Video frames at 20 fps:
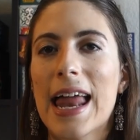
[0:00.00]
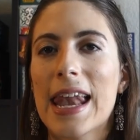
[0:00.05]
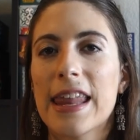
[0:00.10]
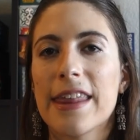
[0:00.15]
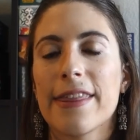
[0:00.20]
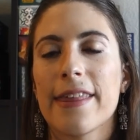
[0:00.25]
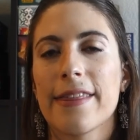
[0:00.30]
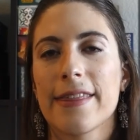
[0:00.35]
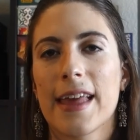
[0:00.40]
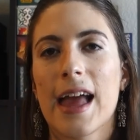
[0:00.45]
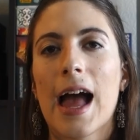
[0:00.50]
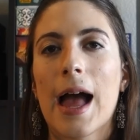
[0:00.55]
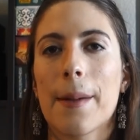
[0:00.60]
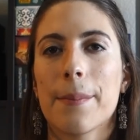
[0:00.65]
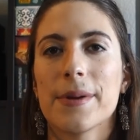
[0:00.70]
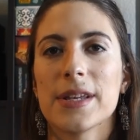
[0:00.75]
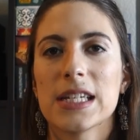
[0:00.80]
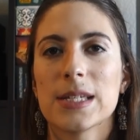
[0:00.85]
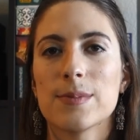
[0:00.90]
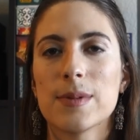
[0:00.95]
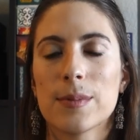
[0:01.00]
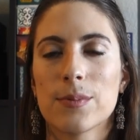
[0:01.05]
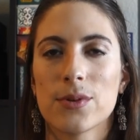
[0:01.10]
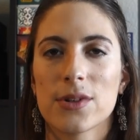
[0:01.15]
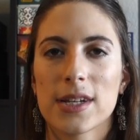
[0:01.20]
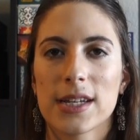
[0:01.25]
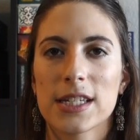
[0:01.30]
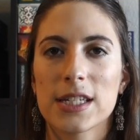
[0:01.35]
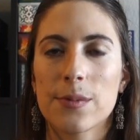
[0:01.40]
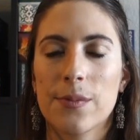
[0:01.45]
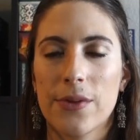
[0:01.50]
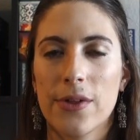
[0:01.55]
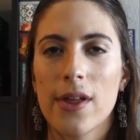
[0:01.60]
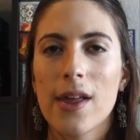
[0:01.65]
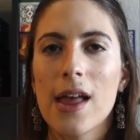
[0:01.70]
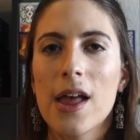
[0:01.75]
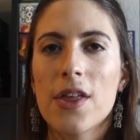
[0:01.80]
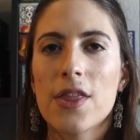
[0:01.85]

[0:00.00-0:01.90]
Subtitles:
anything that happened to be predictable.